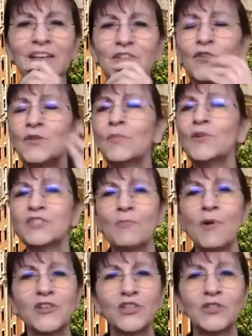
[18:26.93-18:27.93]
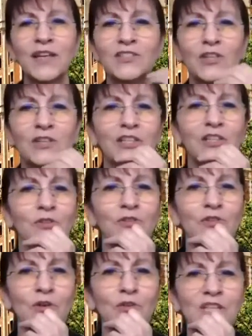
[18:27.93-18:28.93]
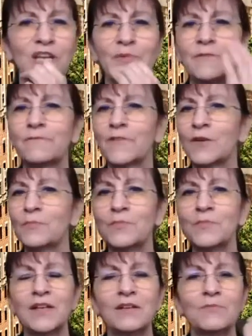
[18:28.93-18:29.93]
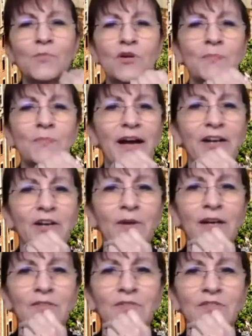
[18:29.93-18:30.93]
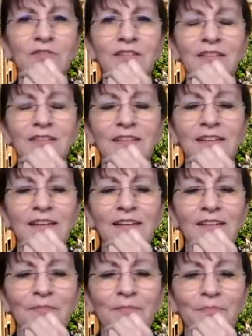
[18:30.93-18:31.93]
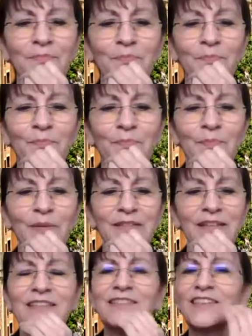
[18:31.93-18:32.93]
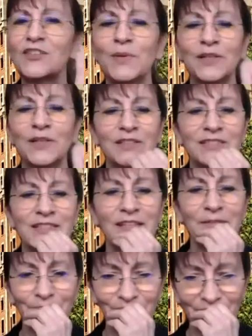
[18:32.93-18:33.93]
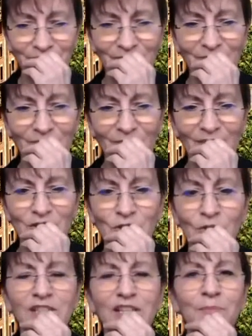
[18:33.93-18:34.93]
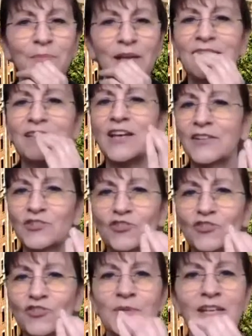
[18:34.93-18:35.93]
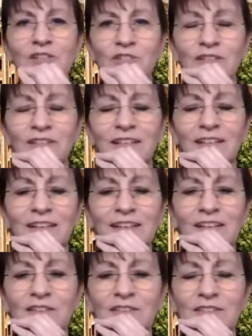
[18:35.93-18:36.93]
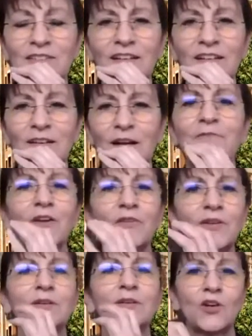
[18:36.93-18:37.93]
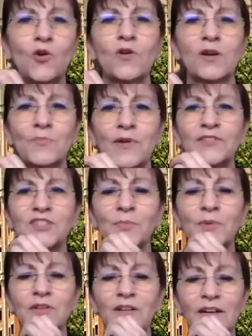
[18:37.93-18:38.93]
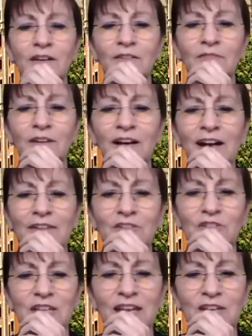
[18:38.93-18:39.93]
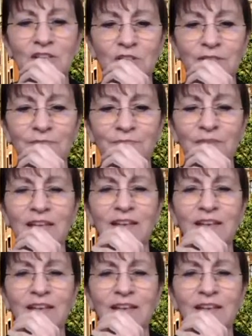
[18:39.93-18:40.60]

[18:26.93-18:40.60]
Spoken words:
So the most marginalized could include those coming from poor backgrounds. But accessibility, certainly, and non-discrimination is a very core principle of higher education.